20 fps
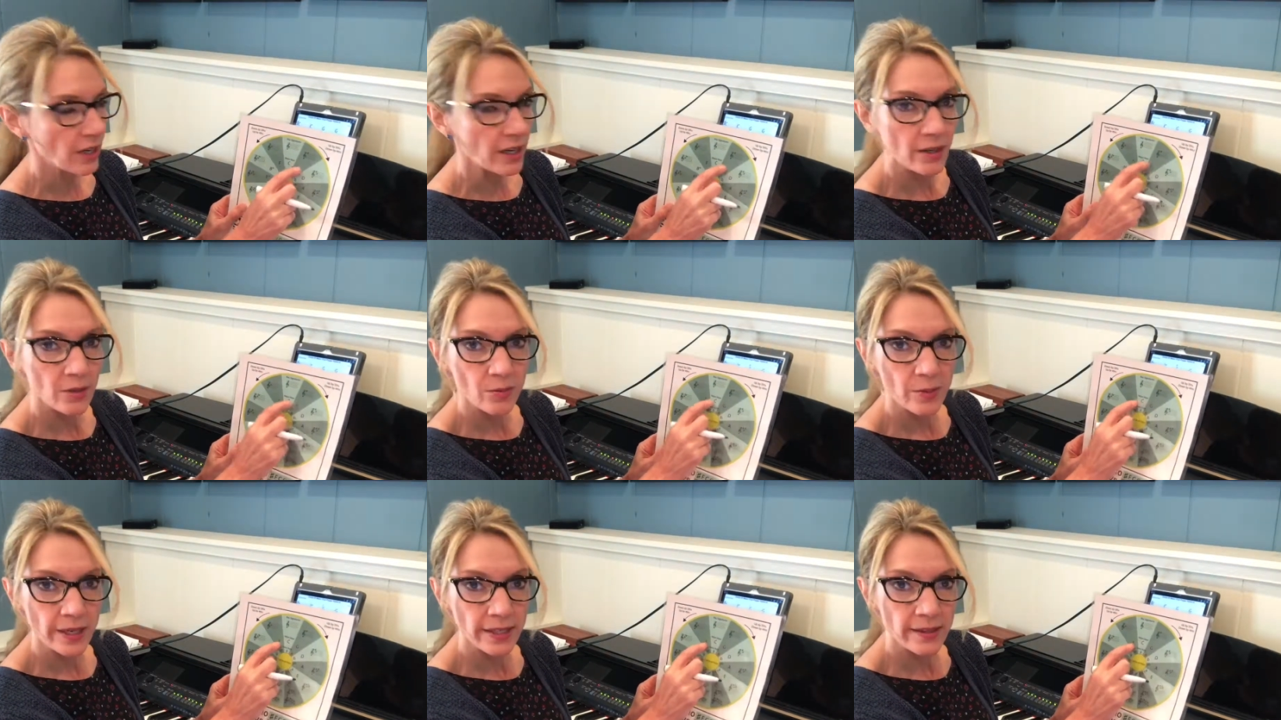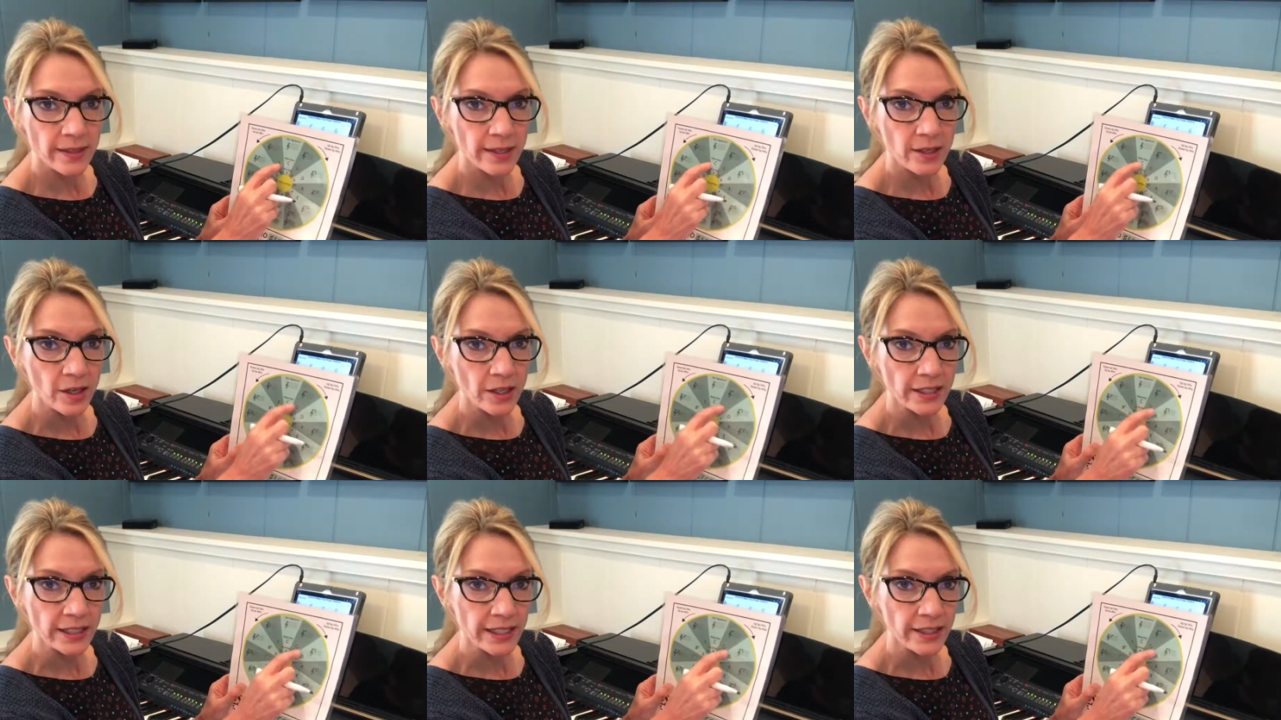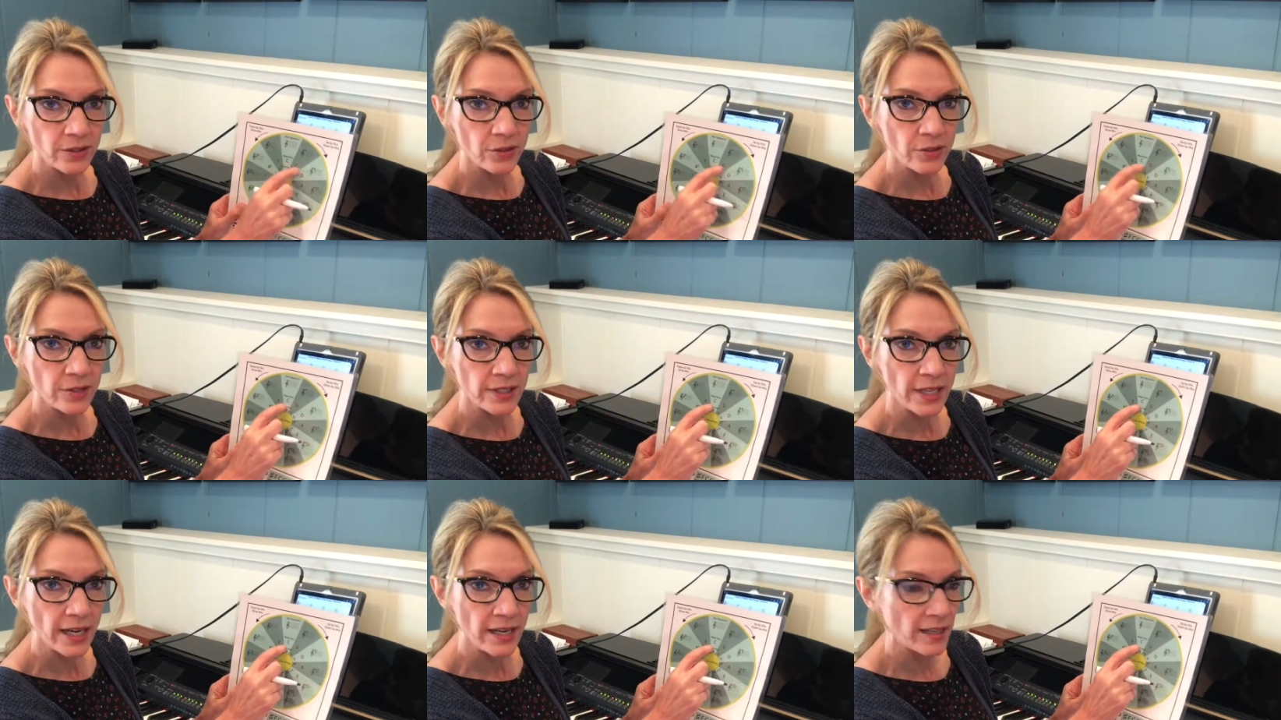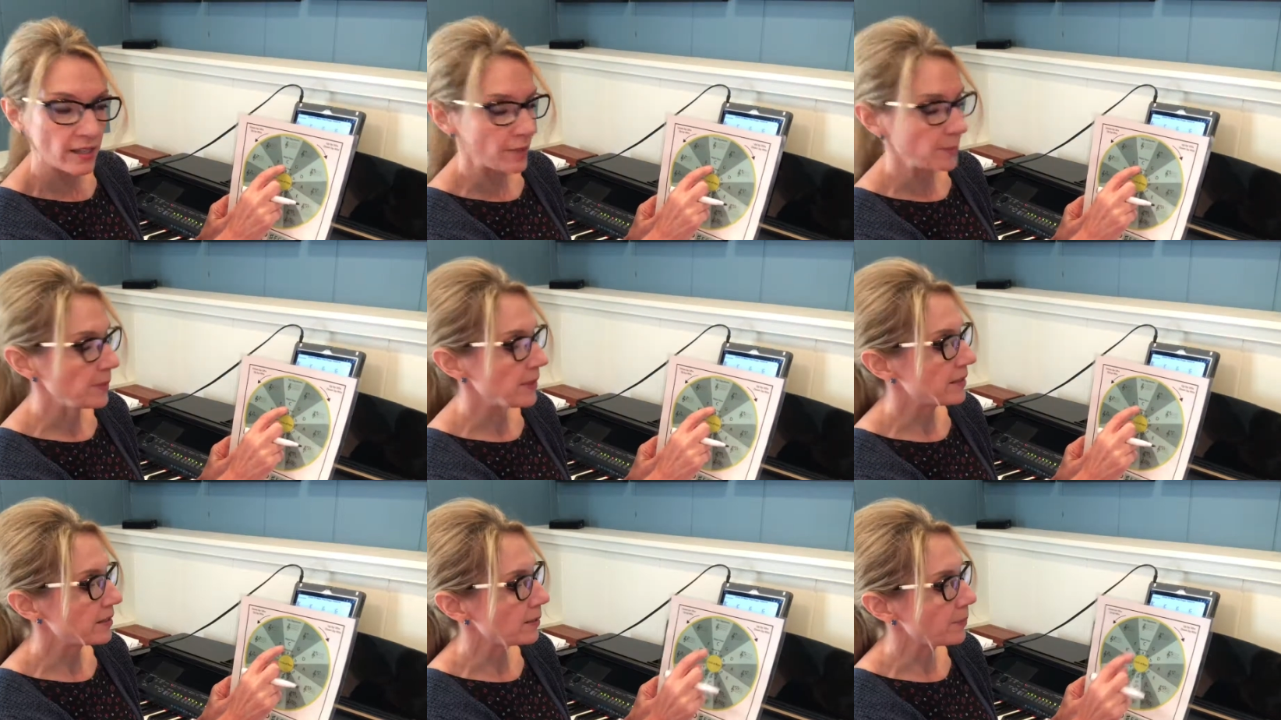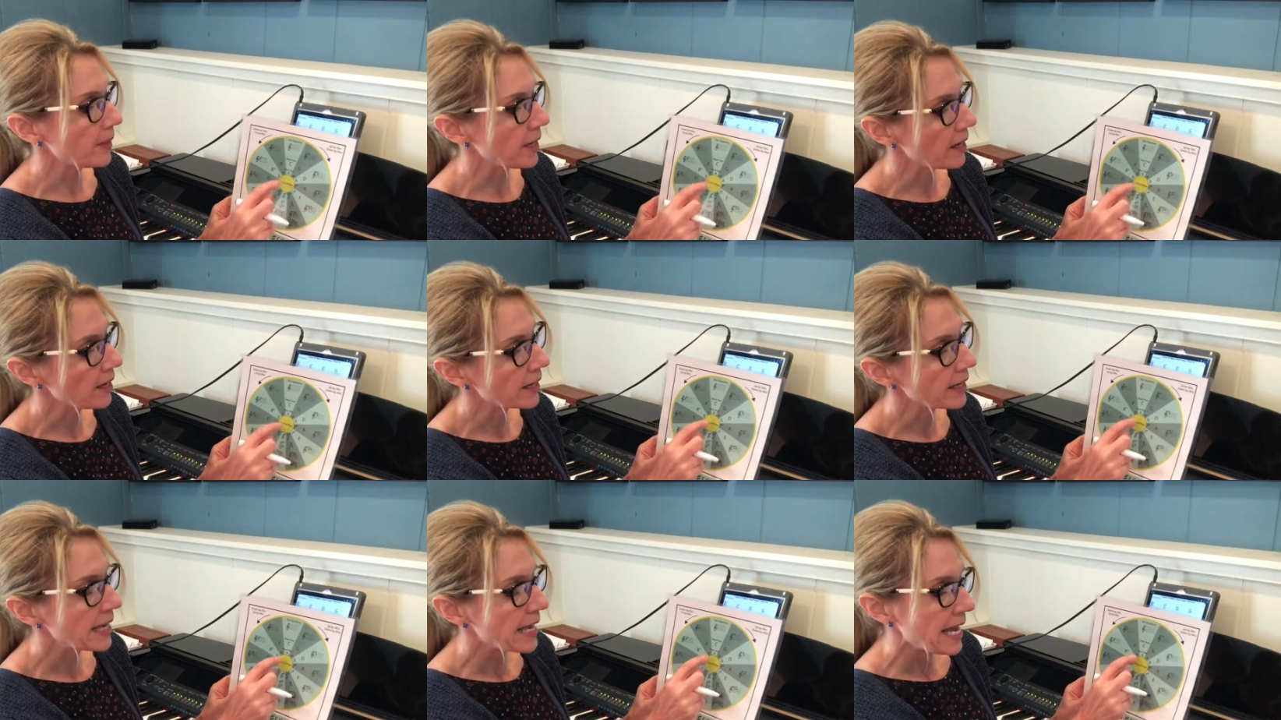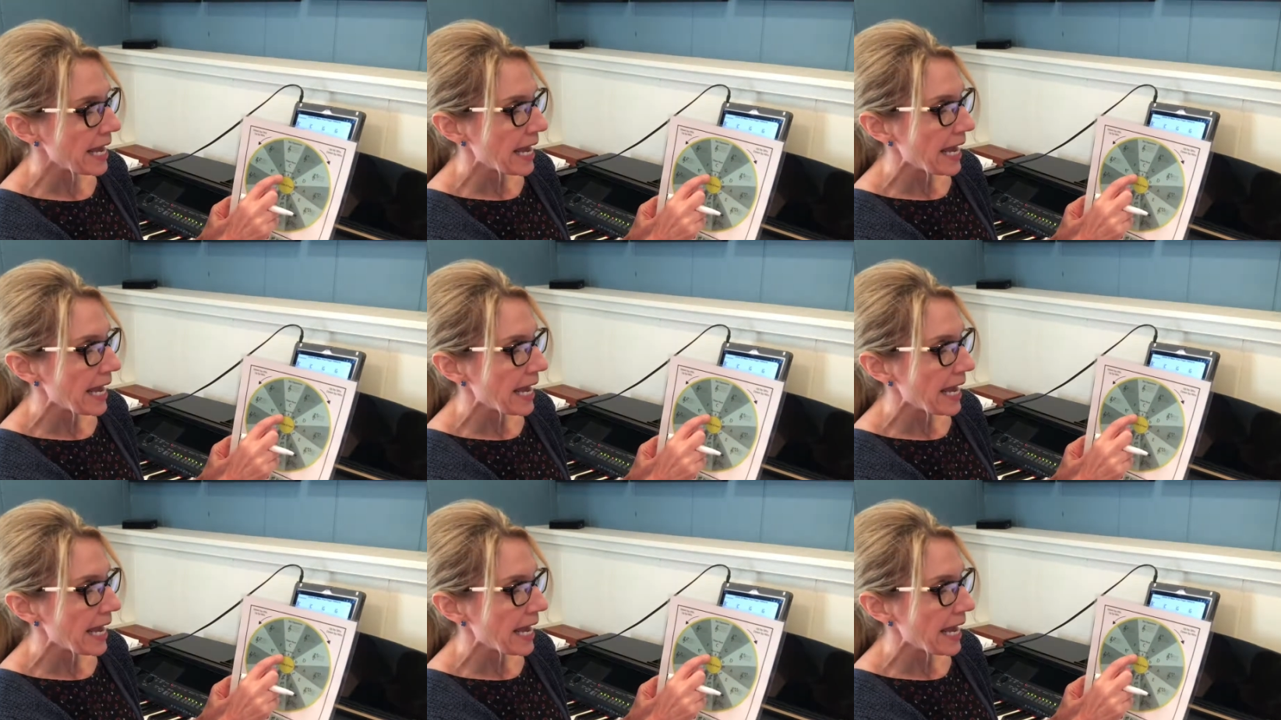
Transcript: are right there on either side of the piece of pie,